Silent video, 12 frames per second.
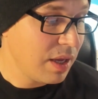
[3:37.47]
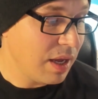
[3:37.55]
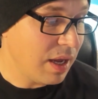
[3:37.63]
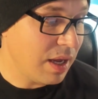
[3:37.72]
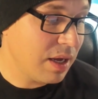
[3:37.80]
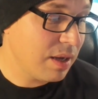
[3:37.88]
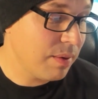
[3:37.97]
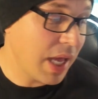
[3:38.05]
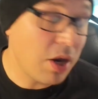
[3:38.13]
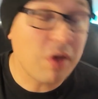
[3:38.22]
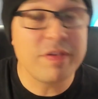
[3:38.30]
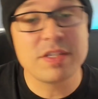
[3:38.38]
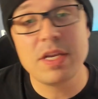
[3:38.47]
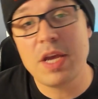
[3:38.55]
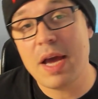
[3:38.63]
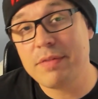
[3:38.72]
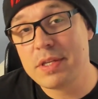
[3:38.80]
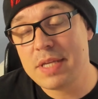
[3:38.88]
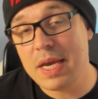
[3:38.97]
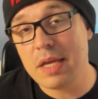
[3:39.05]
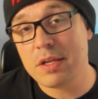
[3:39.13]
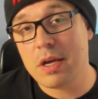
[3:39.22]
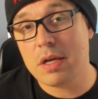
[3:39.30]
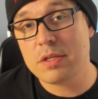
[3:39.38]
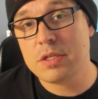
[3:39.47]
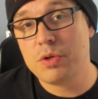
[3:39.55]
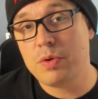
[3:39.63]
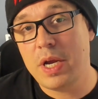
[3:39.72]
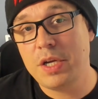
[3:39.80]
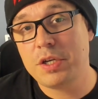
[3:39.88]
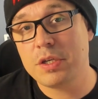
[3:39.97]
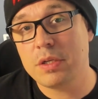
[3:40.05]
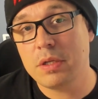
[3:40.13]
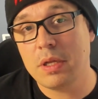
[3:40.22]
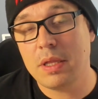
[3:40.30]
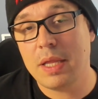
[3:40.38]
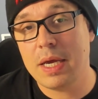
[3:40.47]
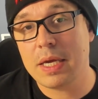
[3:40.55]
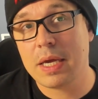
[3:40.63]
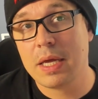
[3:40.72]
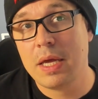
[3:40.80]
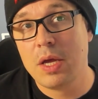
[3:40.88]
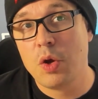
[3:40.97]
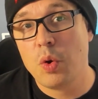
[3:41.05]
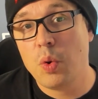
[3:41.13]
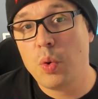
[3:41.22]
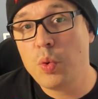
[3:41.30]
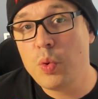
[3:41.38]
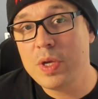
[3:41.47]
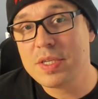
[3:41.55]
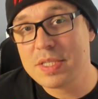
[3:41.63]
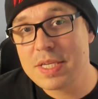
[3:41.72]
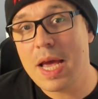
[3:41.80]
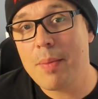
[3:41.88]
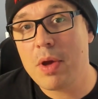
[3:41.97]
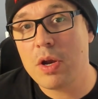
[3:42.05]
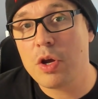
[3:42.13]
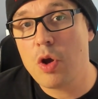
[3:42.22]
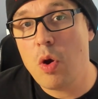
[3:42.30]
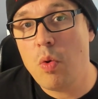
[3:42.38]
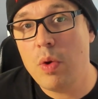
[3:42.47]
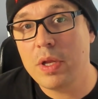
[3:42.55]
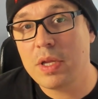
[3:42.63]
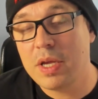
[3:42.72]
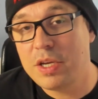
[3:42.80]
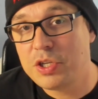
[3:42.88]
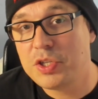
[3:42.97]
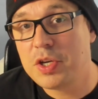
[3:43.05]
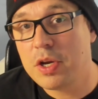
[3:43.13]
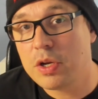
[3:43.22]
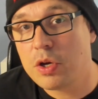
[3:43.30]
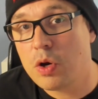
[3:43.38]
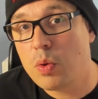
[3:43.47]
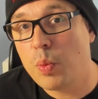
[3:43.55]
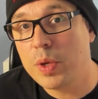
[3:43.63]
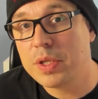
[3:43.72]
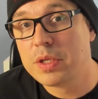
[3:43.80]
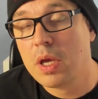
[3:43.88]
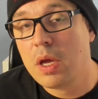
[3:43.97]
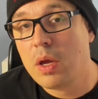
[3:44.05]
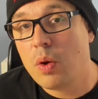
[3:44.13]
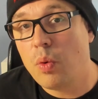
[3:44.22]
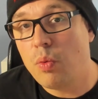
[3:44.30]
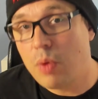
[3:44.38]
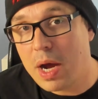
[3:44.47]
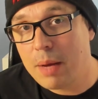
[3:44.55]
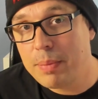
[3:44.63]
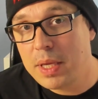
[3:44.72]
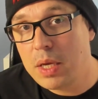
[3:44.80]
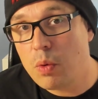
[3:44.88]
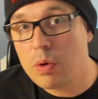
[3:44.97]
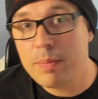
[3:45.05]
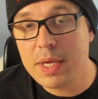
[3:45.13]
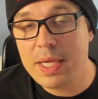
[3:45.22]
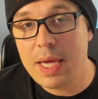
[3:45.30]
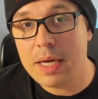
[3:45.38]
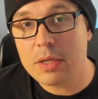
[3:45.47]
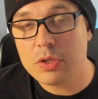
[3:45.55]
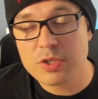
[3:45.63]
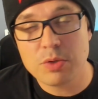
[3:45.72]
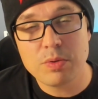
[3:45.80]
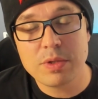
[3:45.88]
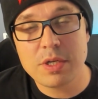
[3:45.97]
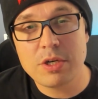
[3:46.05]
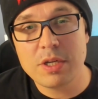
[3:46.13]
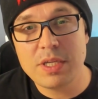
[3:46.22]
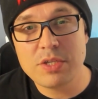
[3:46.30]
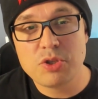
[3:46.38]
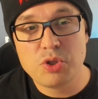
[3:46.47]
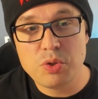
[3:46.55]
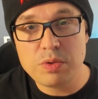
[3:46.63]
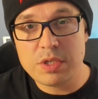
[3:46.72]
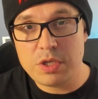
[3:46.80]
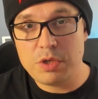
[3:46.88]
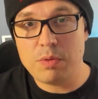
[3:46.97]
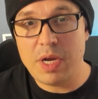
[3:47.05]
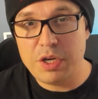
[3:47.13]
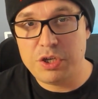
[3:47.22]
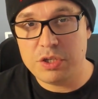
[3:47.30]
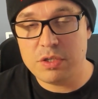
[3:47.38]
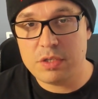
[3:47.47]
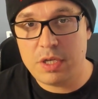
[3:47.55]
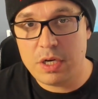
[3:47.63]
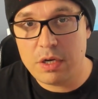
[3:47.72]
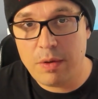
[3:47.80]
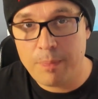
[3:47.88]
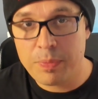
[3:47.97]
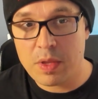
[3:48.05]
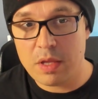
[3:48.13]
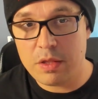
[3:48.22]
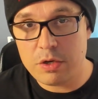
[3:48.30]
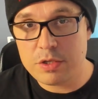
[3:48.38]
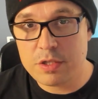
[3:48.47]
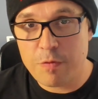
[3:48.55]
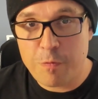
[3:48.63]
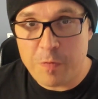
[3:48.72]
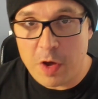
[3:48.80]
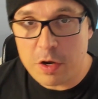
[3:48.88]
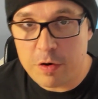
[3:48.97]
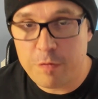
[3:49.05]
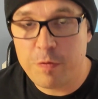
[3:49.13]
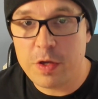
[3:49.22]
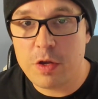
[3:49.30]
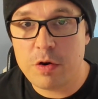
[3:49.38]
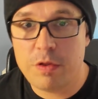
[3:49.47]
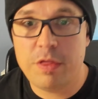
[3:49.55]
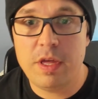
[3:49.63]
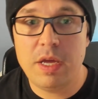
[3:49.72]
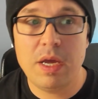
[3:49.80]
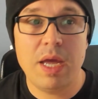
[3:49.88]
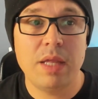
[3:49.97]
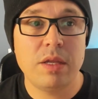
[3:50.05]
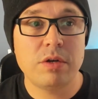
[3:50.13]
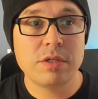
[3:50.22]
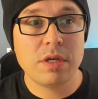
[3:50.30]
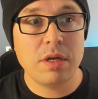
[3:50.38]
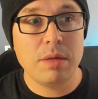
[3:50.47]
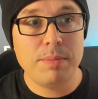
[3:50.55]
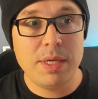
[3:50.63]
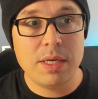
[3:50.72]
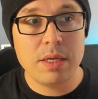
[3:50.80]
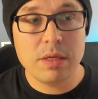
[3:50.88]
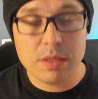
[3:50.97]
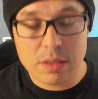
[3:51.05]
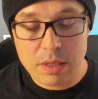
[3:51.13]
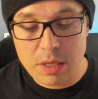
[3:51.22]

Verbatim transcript: uh, and obviously you have to take into consideration like who is sam gonna go with is she gonna go with robbie or miguel so there are these two situations here there's the father figure thing and there's gonna be the